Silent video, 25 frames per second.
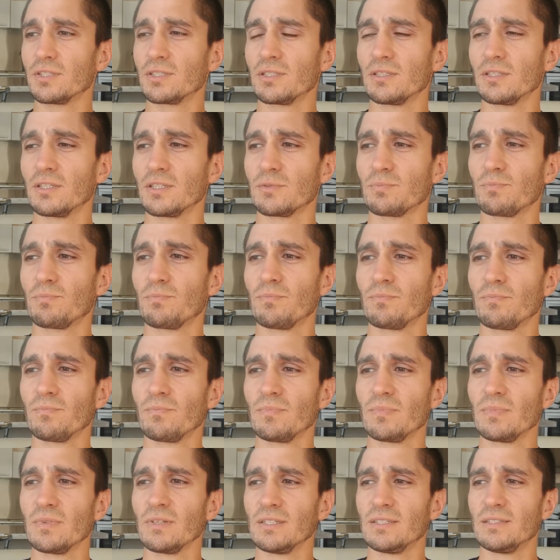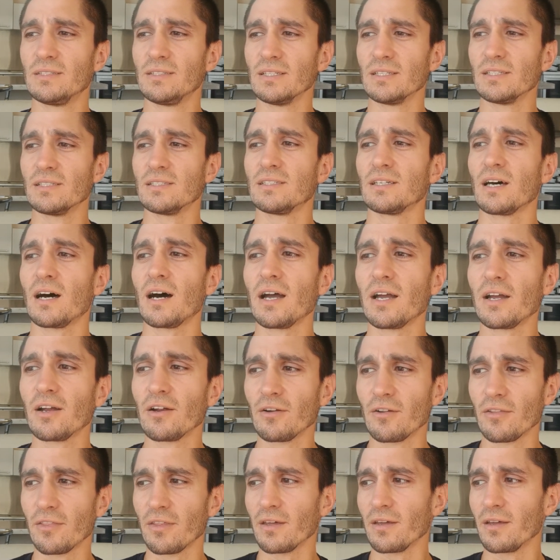this
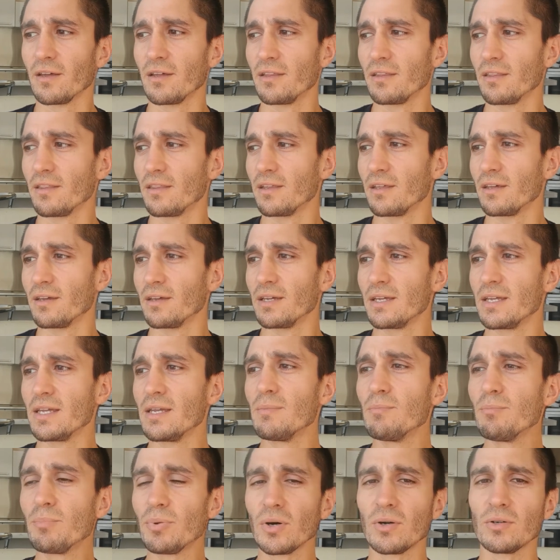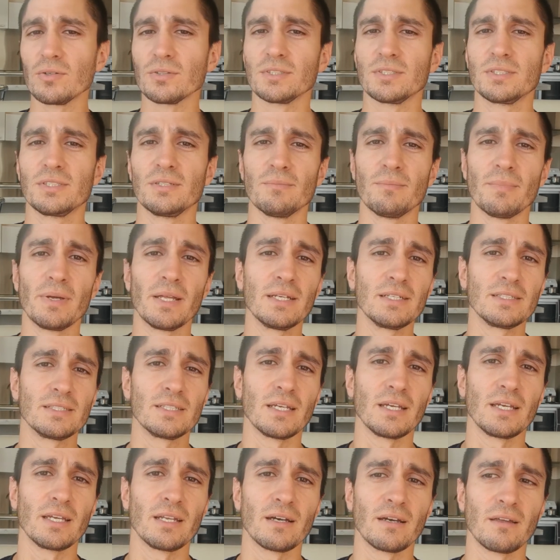desire, the impulse to
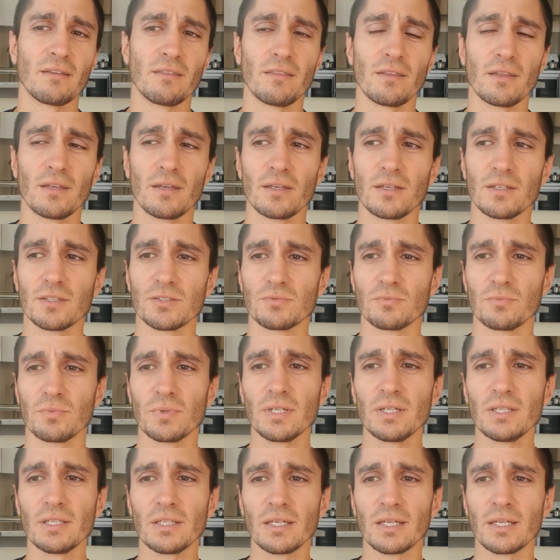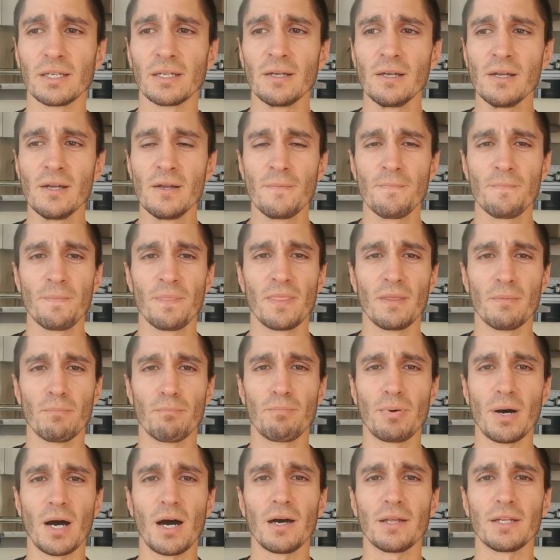meditate, I think, is really the
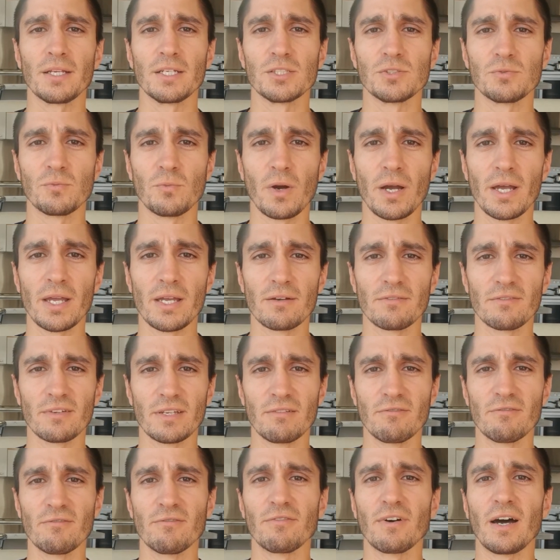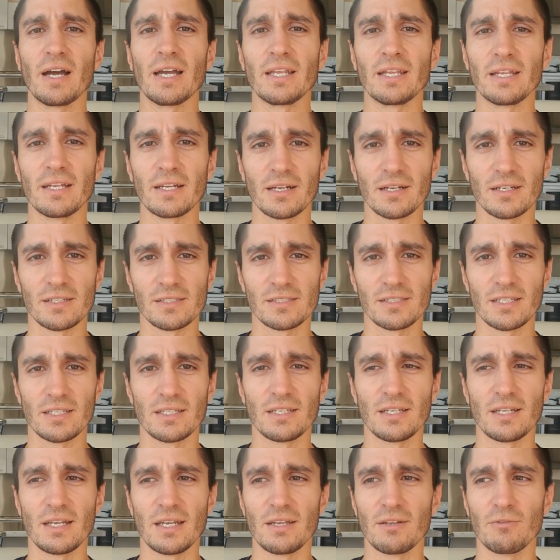body's way of inviting us
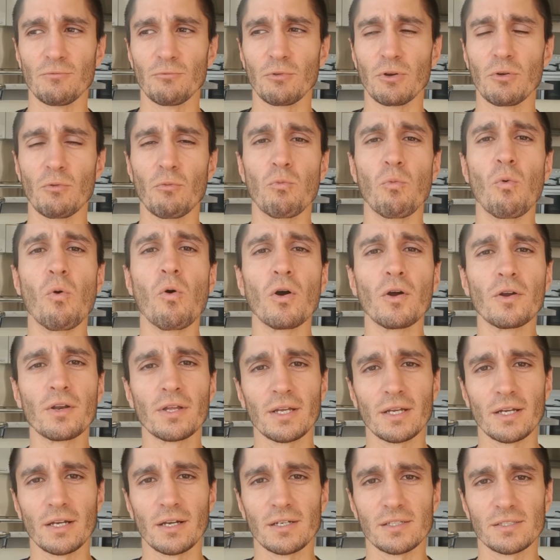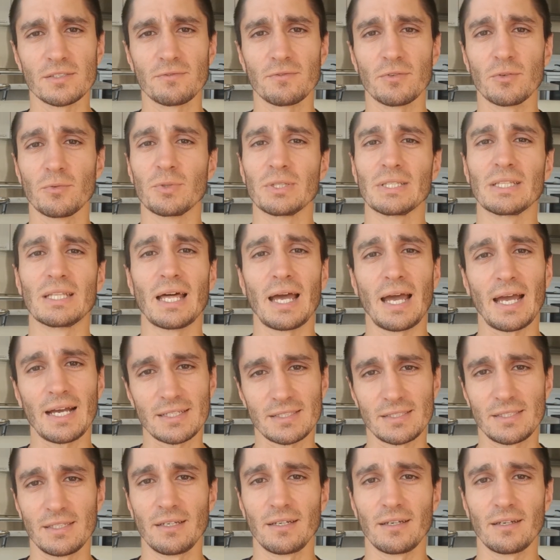and rewarding us for
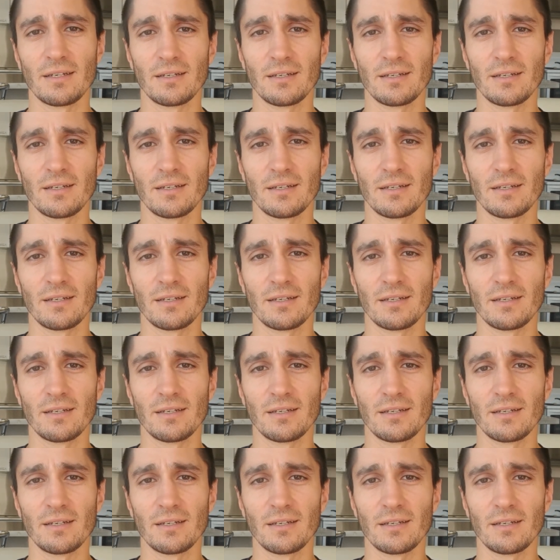relaxing.